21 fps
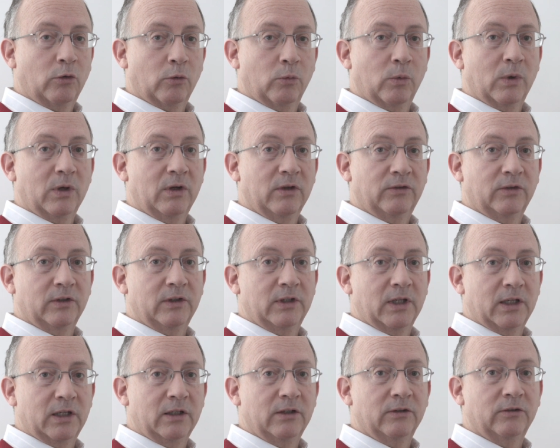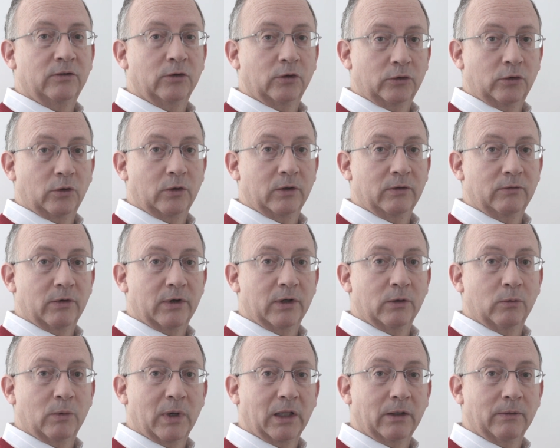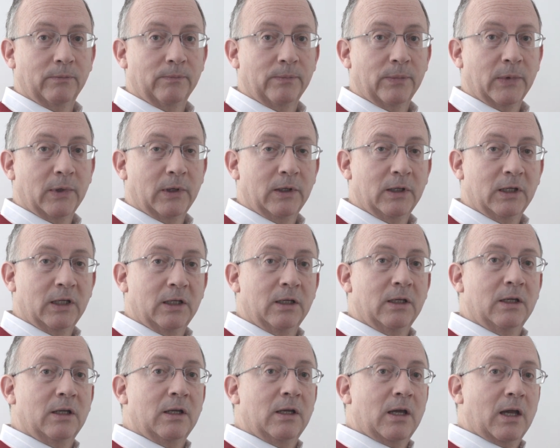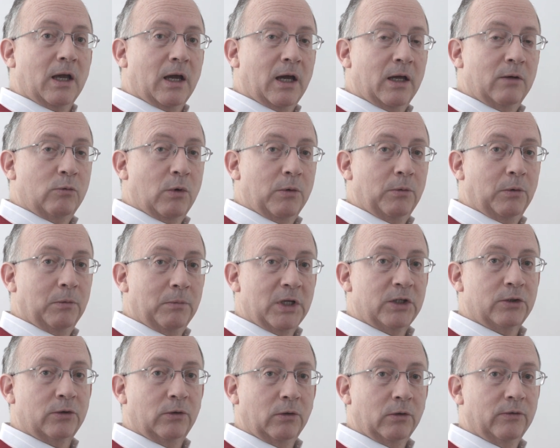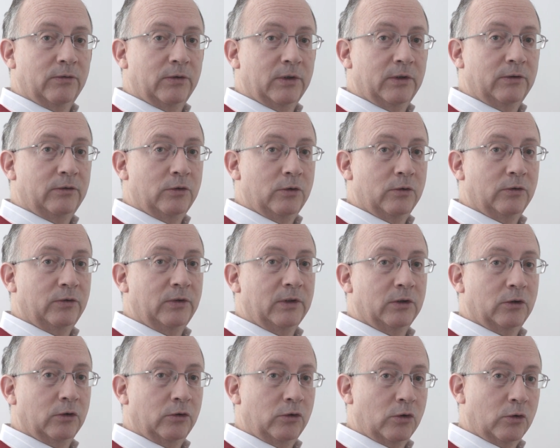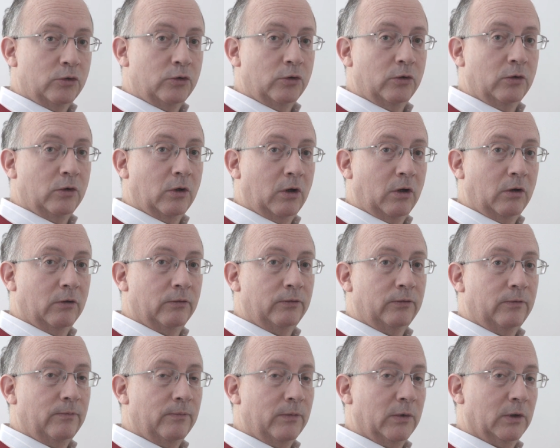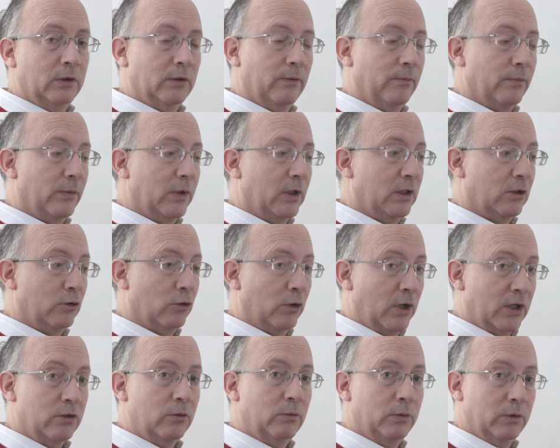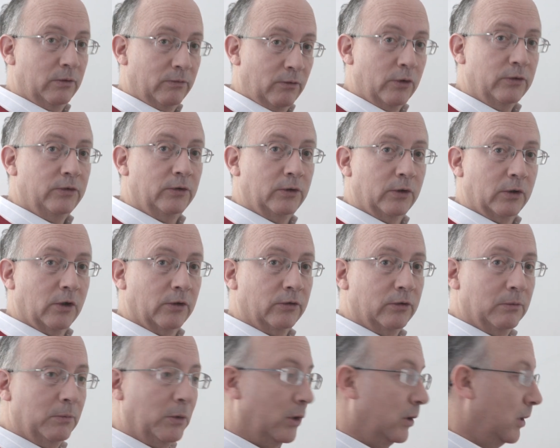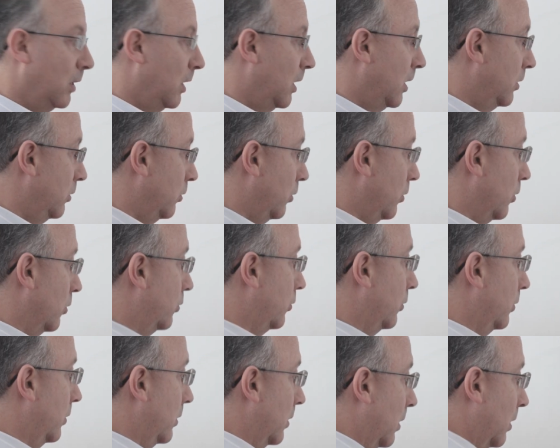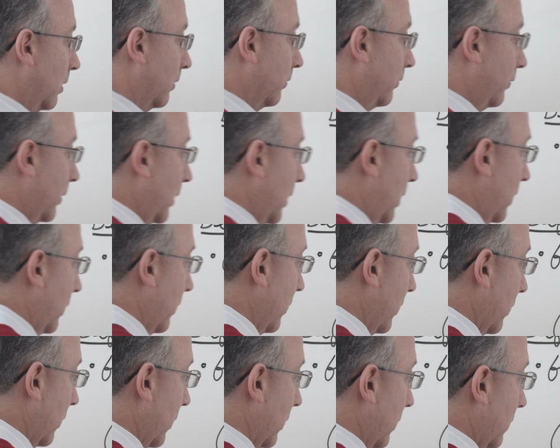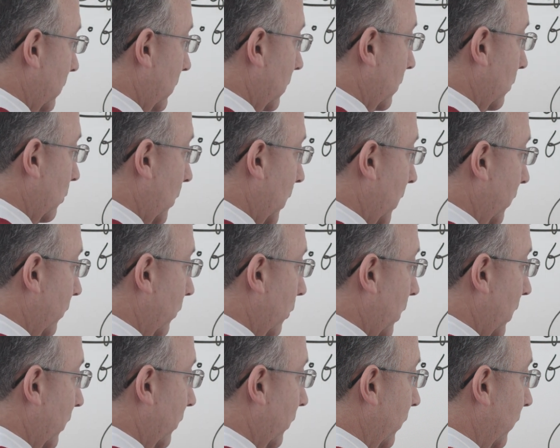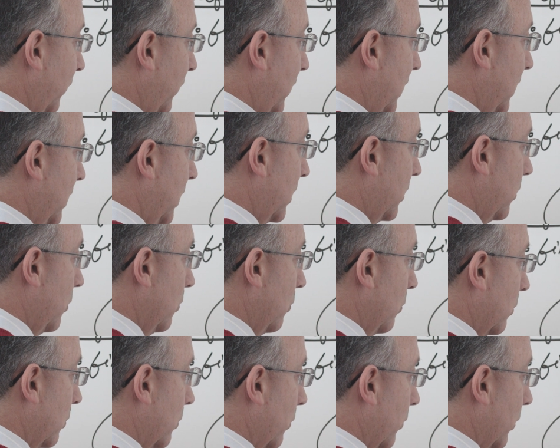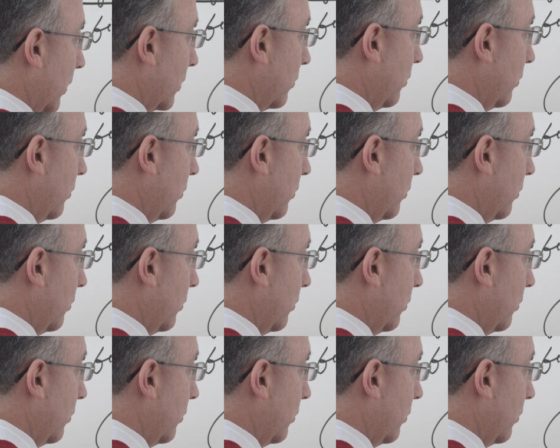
or where is it that it is not doing very well. And we will measure all of this using the notion of, in connection with the voice of the customer, the notion of what is known as a CTQ, or a